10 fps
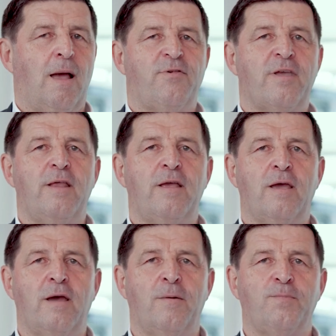I'm standing
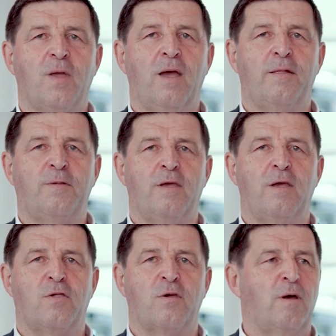here at
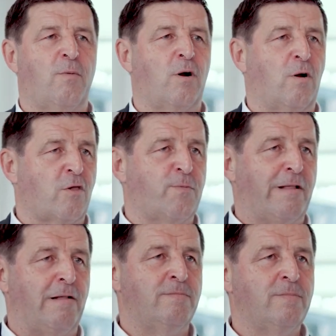the Sønderborg
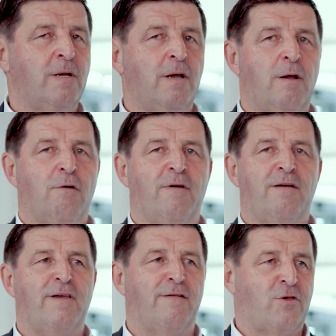Hospital,
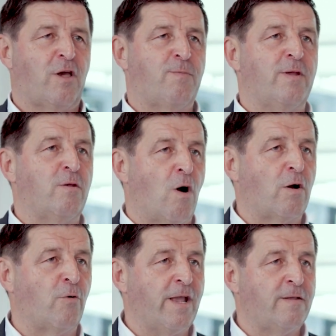where we have just been
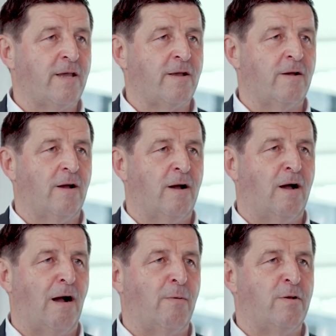inaugurating
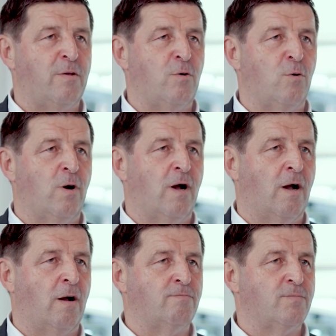our new
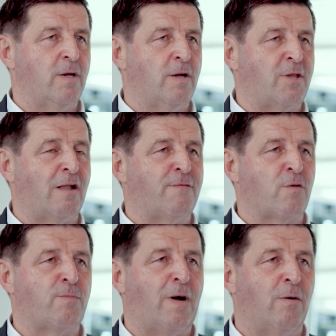
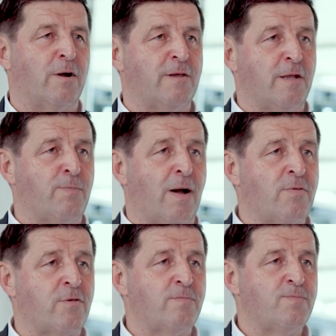Danfoss-powered heat
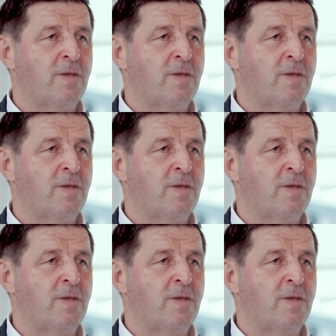pumps,